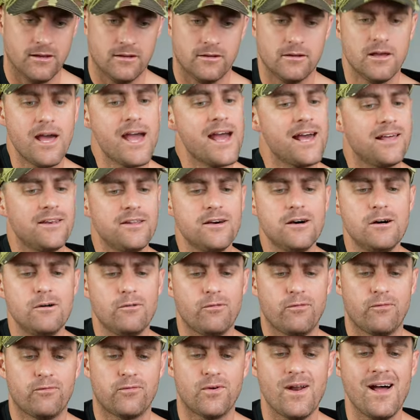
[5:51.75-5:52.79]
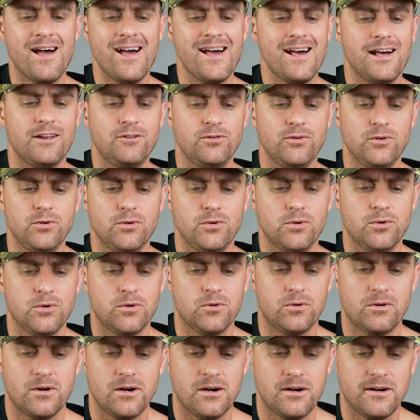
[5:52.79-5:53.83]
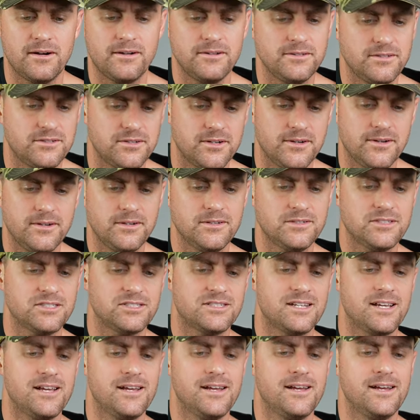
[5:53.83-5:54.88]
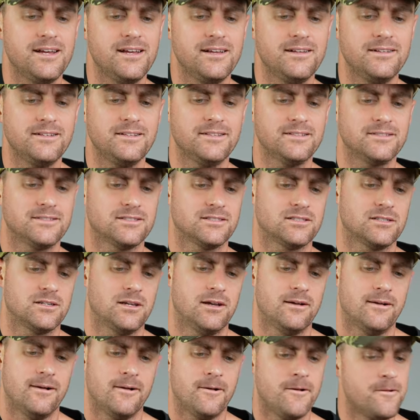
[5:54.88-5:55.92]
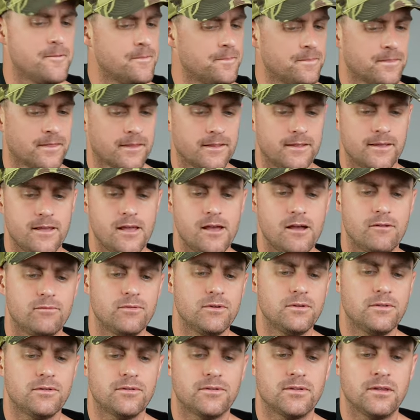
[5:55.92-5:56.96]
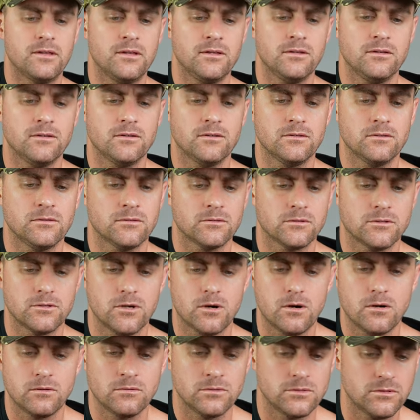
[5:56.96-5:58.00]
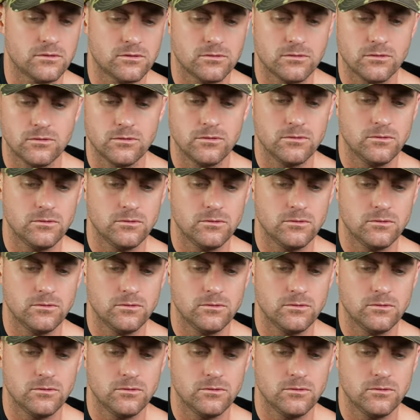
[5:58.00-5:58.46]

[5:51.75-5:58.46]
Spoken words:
And a friend who understands everything you're going through.